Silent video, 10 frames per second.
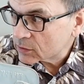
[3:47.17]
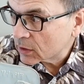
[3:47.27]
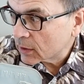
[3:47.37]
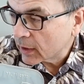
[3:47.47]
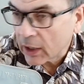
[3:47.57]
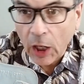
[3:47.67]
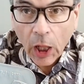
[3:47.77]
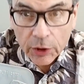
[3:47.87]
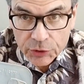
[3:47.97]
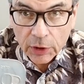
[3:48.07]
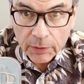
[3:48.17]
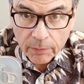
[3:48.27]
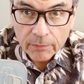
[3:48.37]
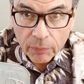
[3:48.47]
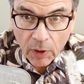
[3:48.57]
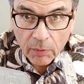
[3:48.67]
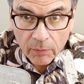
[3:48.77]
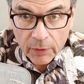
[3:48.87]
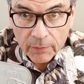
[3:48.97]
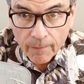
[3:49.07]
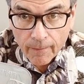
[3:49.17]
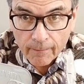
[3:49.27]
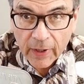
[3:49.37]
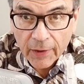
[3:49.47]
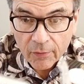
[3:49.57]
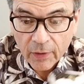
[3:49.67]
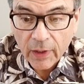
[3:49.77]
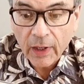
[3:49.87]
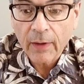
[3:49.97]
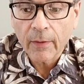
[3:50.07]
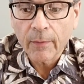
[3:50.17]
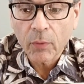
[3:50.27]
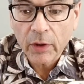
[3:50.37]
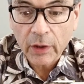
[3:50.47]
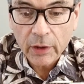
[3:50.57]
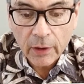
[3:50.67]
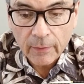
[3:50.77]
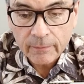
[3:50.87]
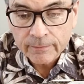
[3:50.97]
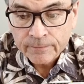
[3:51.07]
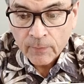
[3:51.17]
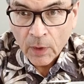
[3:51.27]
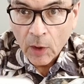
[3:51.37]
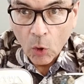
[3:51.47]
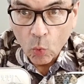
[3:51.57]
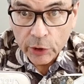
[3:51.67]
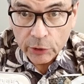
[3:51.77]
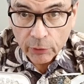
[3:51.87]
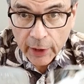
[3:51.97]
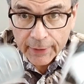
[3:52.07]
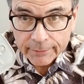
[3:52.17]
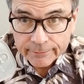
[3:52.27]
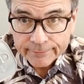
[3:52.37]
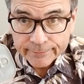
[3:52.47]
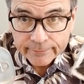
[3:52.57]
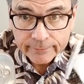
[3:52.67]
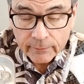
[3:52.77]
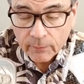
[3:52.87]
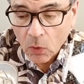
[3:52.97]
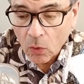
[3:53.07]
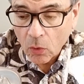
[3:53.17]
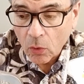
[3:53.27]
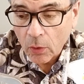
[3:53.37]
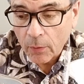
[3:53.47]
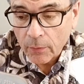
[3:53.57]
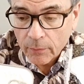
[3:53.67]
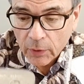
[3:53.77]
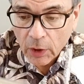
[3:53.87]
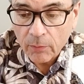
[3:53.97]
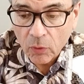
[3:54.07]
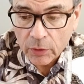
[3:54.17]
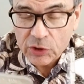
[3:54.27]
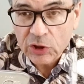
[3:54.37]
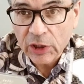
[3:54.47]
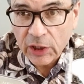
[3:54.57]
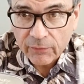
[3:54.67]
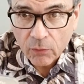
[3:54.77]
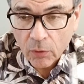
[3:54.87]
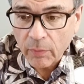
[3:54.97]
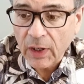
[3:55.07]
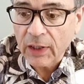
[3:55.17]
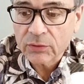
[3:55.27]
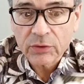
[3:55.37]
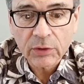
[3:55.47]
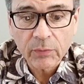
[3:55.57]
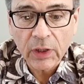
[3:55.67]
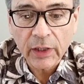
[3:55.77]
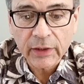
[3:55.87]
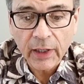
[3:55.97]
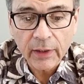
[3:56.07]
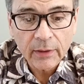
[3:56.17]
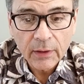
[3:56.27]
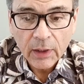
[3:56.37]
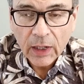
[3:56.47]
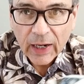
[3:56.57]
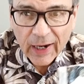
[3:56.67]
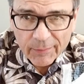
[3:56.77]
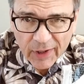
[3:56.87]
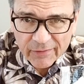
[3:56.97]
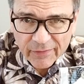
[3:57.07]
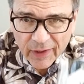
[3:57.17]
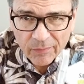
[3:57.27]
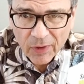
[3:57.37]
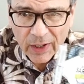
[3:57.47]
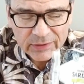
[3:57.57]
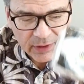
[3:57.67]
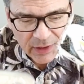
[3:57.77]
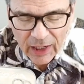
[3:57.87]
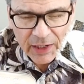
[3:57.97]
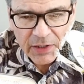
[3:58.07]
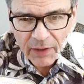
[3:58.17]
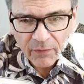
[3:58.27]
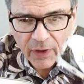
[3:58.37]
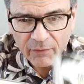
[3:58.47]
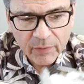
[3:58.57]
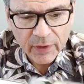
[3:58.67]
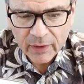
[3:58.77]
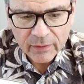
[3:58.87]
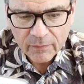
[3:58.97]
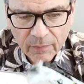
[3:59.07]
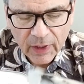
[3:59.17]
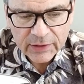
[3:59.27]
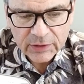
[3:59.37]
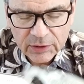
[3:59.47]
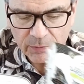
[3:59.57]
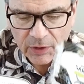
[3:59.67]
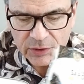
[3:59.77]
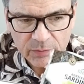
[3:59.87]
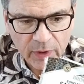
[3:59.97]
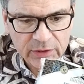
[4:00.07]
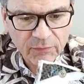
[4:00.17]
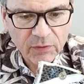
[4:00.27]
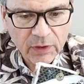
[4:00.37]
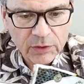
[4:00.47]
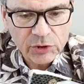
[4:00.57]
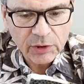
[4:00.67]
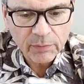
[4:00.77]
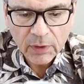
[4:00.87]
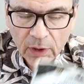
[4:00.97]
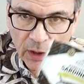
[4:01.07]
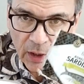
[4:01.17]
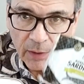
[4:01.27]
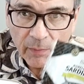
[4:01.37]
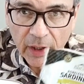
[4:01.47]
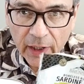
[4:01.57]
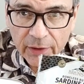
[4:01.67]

ecologically probably better than putting it in a wood crate or cardboard sleeve or box or something like that. I'm not a fan of plastic. I never have been. Plastic to me just makes everything cheap. But I